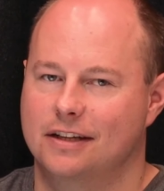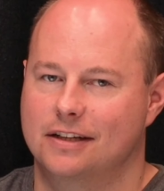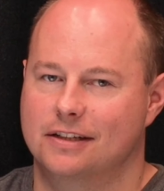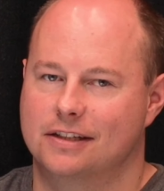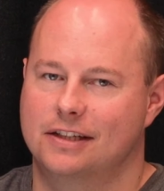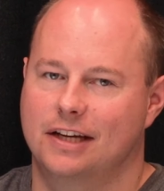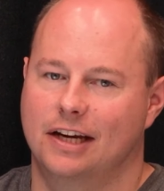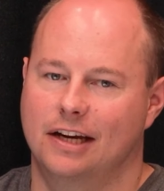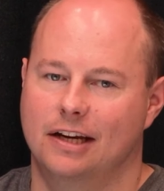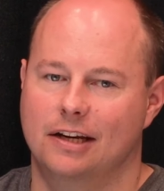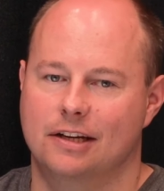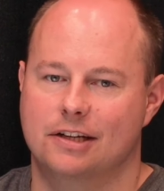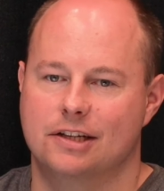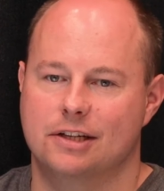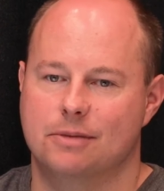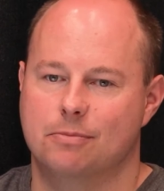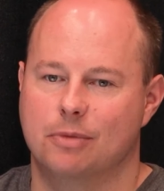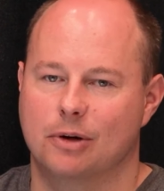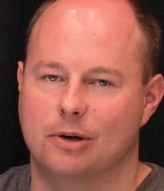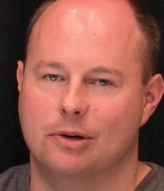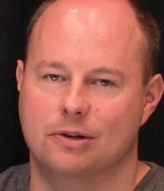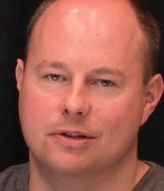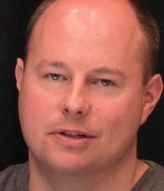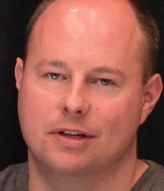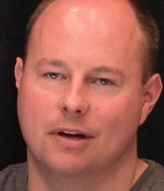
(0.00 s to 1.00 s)
that's key just
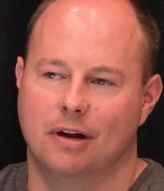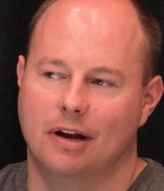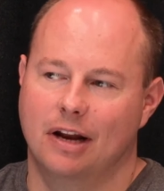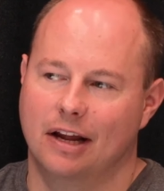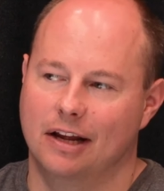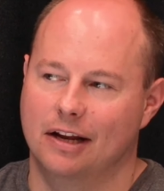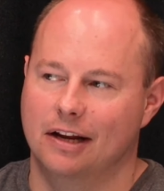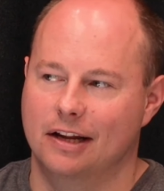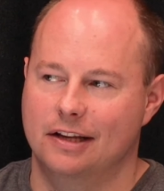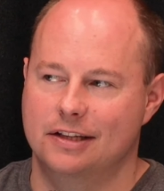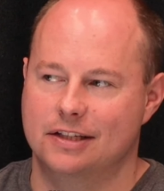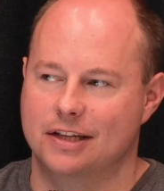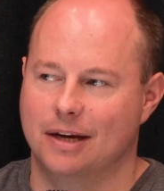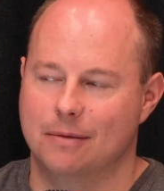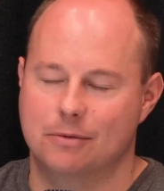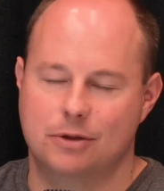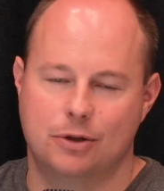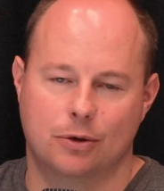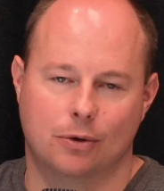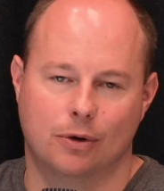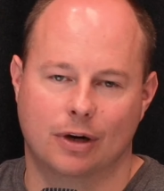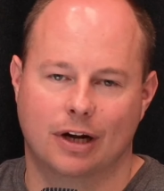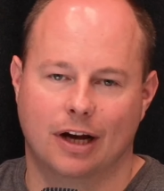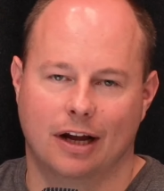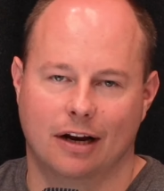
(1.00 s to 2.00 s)
because it, it ends up
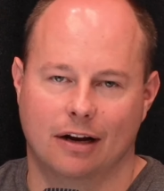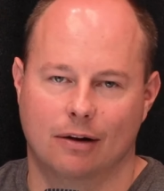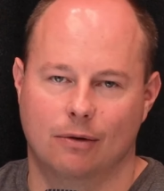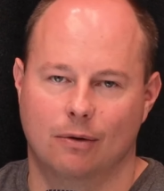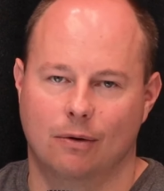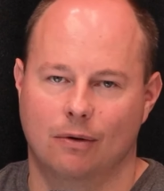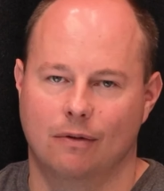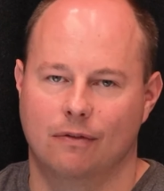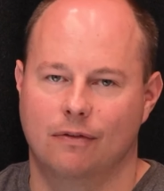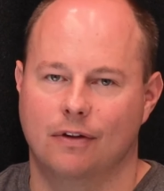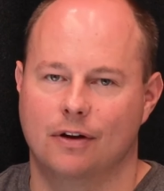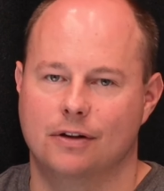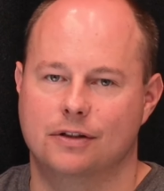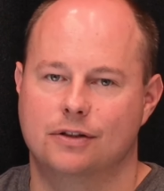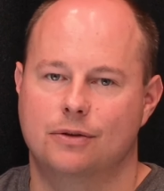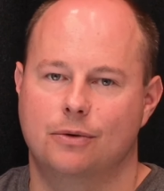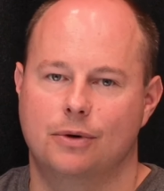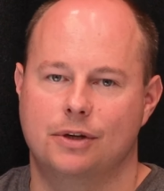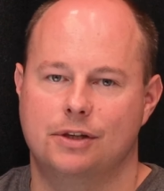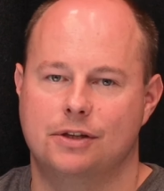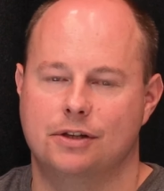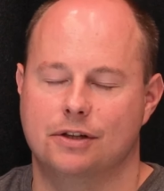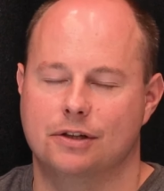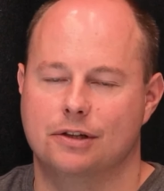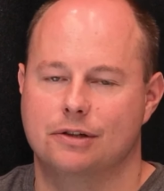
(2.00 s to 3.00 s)
shortcutting all of those
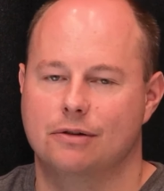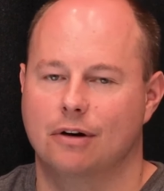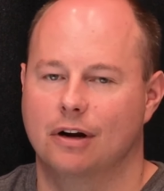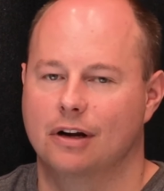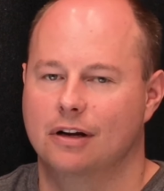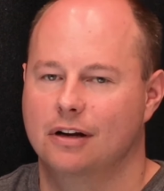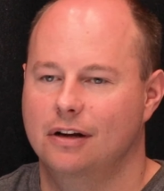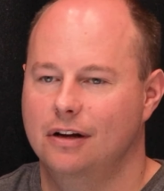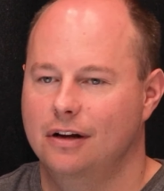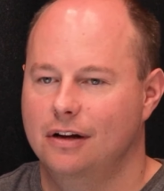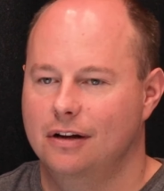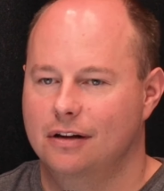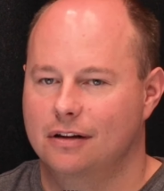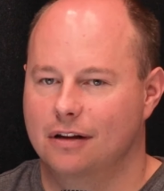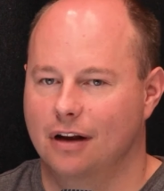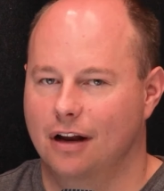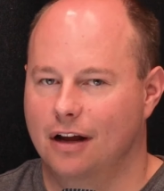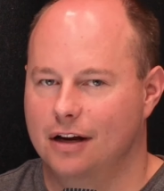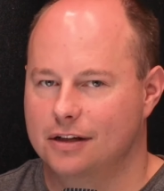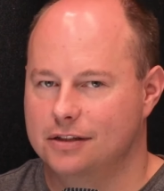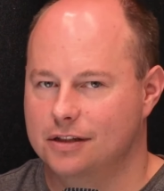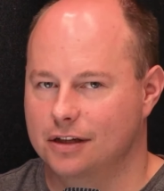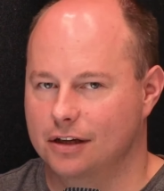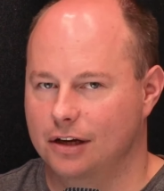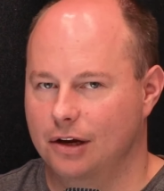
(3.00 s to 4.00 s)
questions, right? The
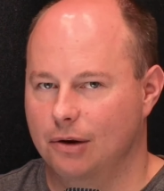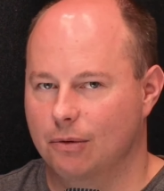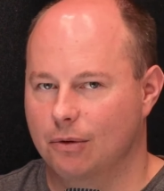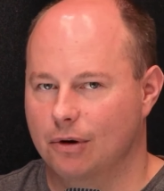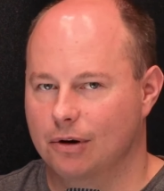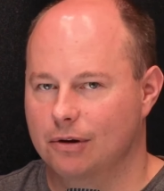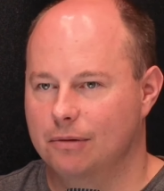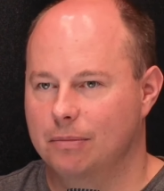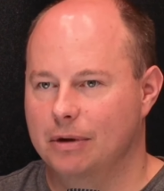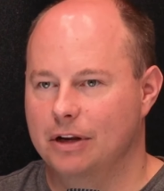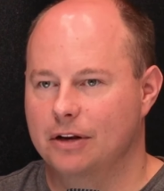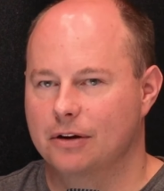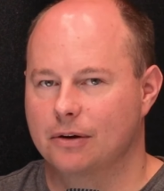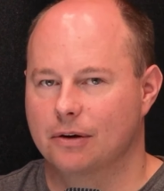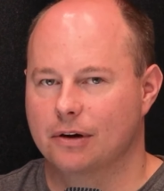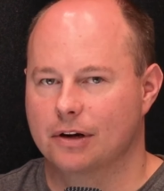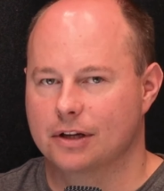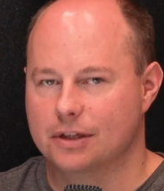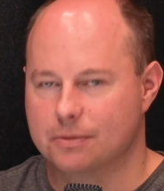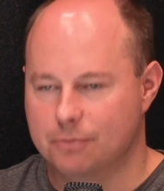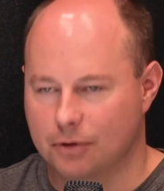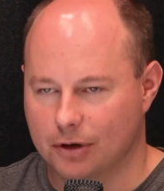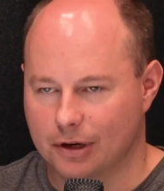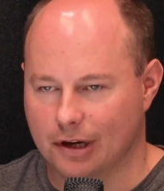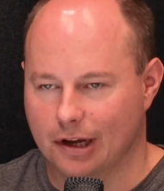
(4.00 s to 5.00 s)
last thing you want to be doing
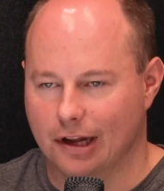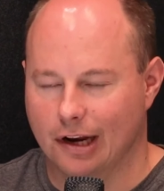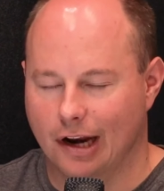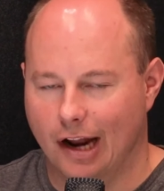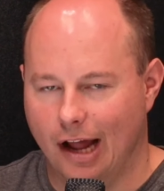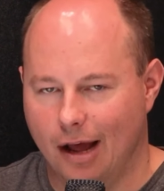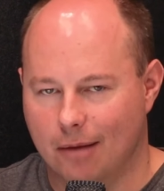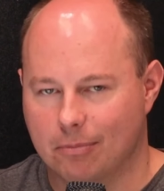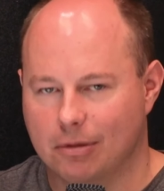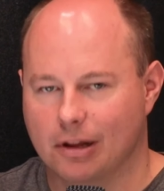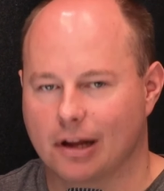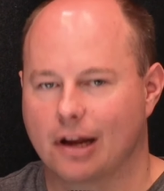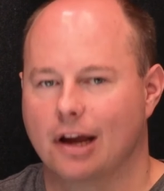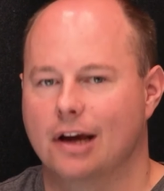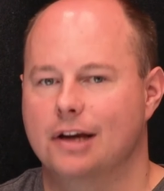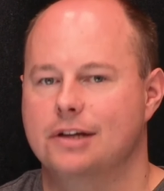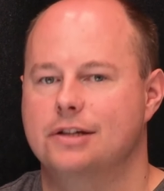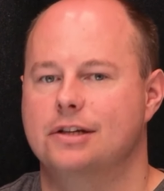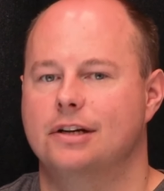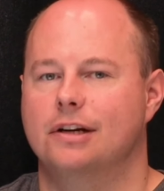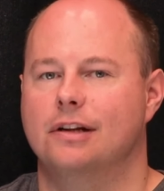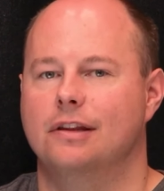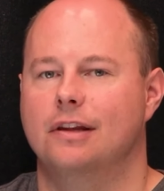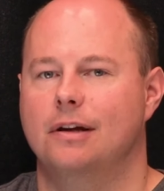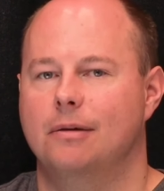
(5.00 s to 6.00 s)
is putting in an
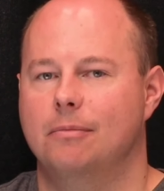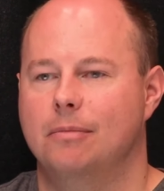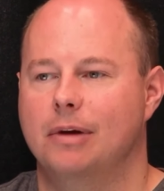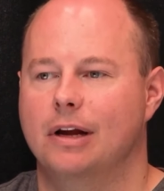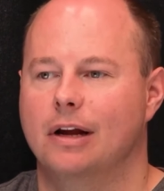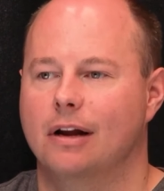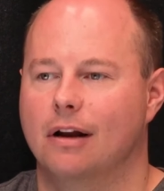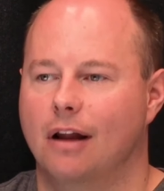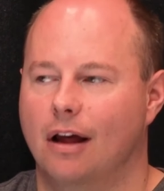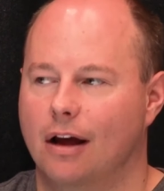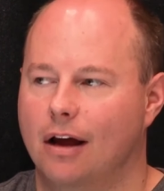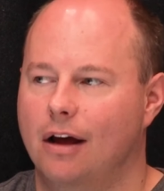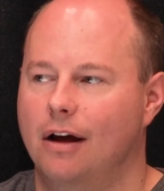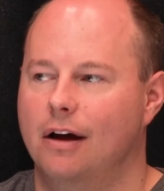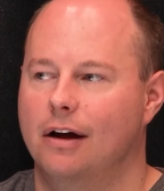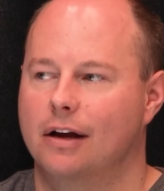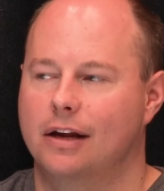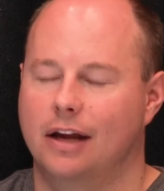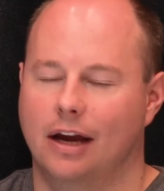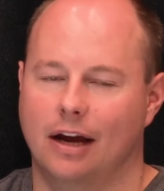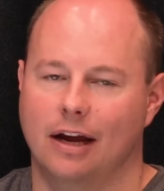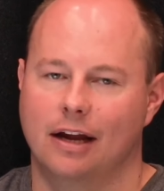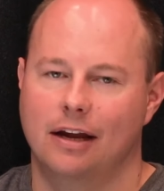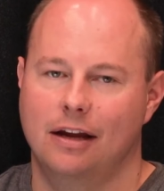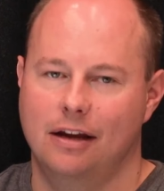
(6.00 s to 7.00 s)
application and then being like, oh,
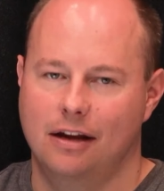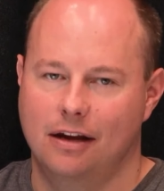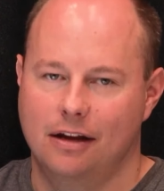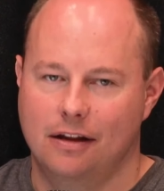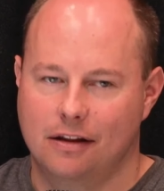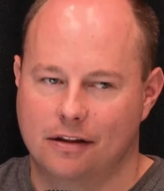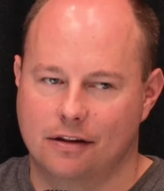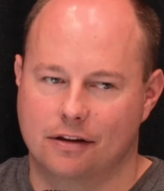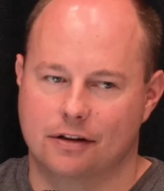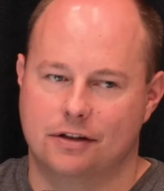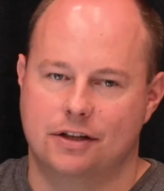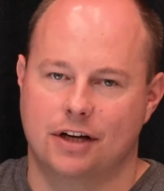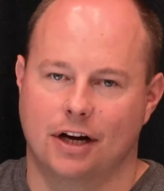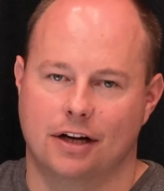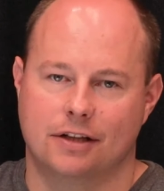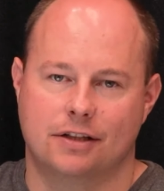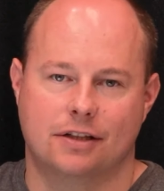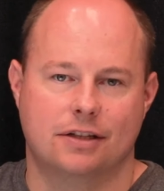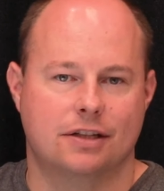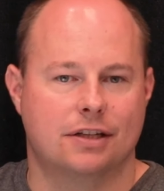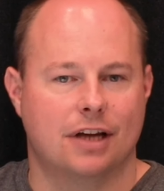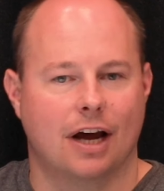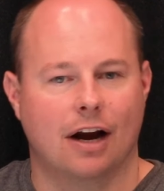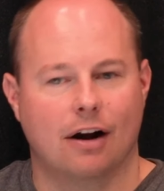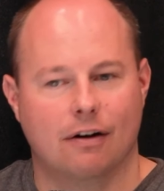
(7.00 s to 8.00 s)
okay, the
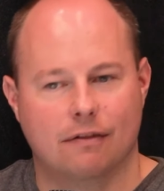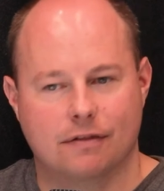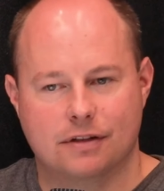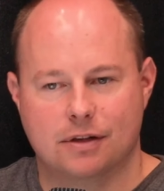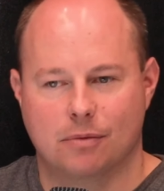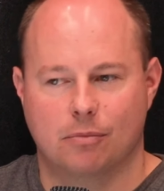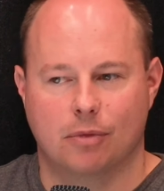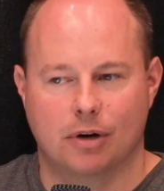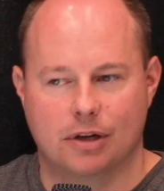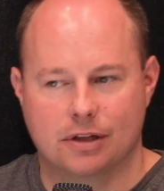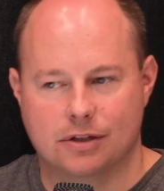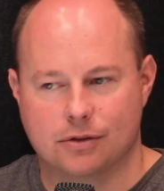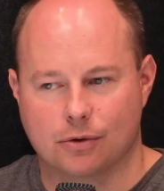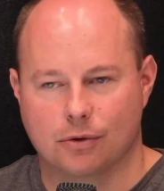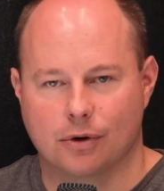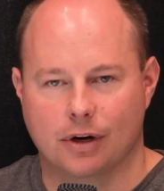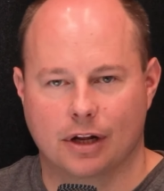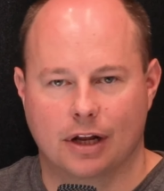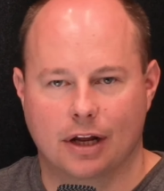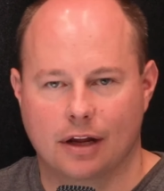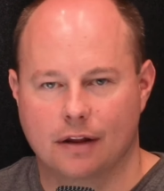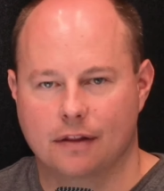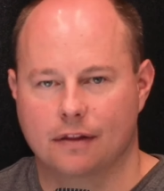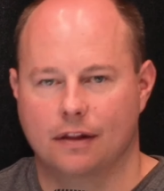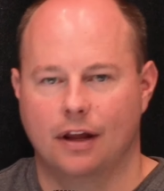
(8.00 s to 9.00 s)
chances are if somebody's
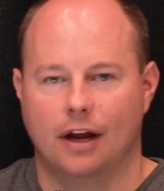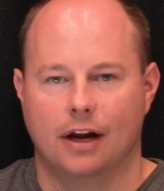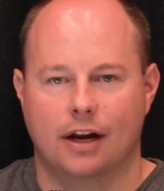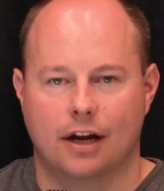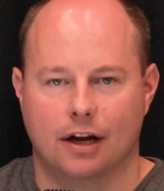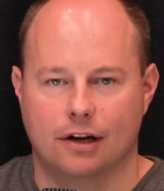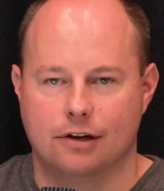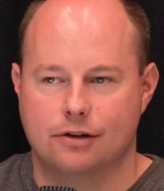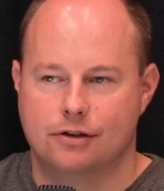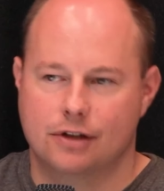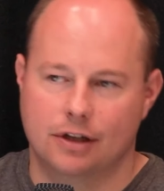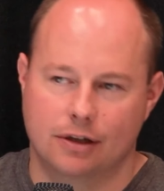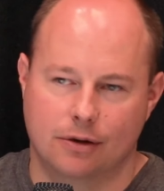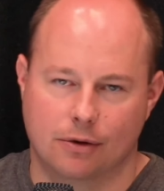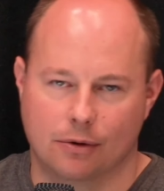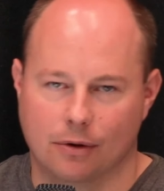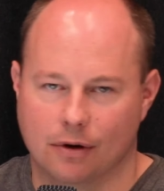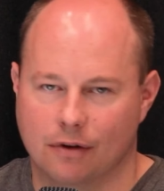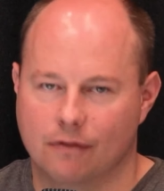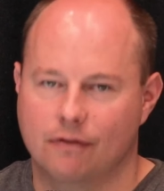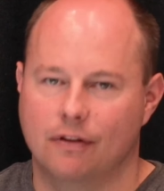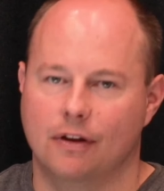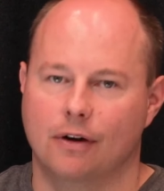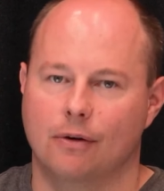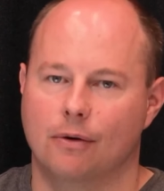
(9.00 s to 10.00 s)
already in that country
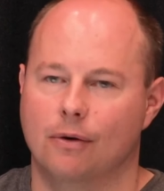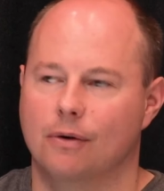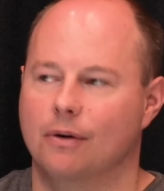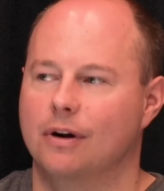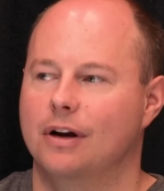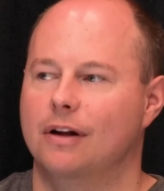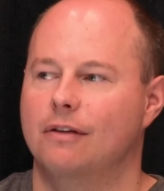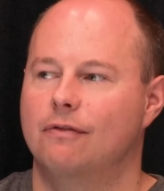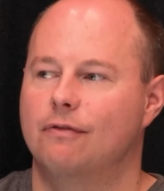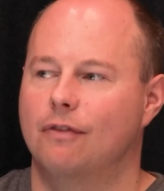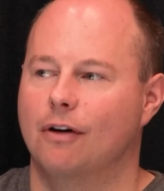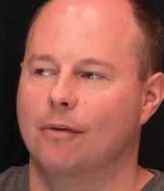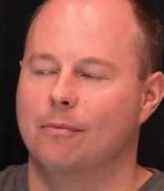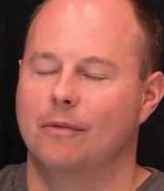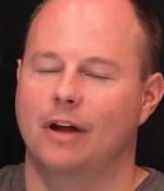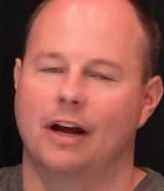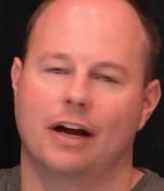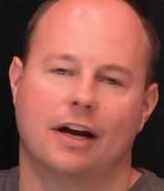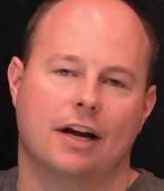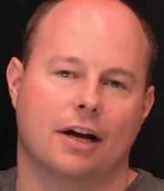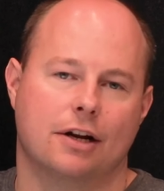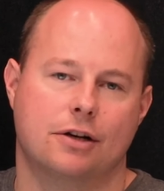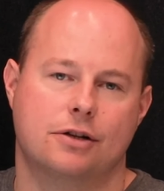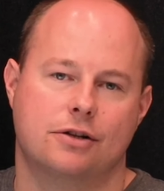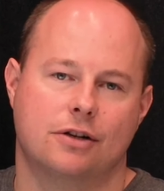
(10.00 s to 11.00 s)
or if they're already from
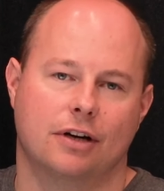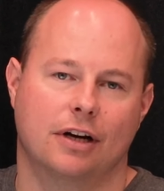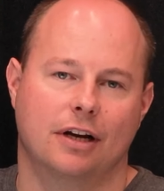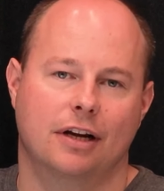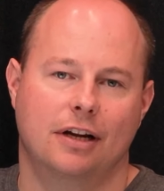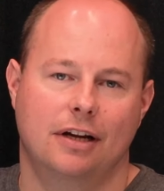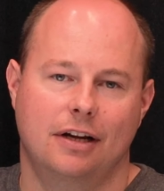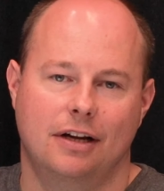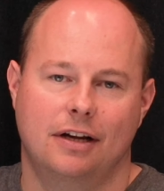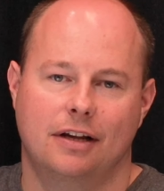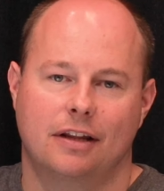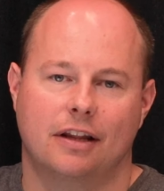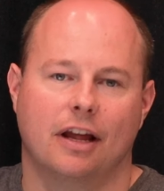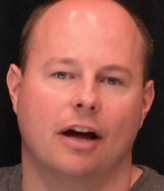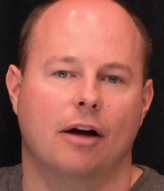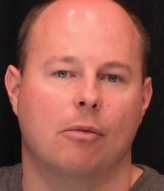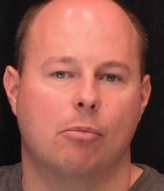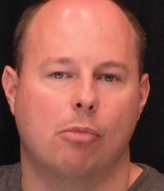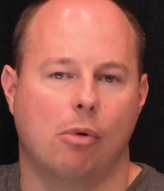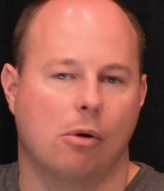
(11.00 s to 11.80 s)
that country, they're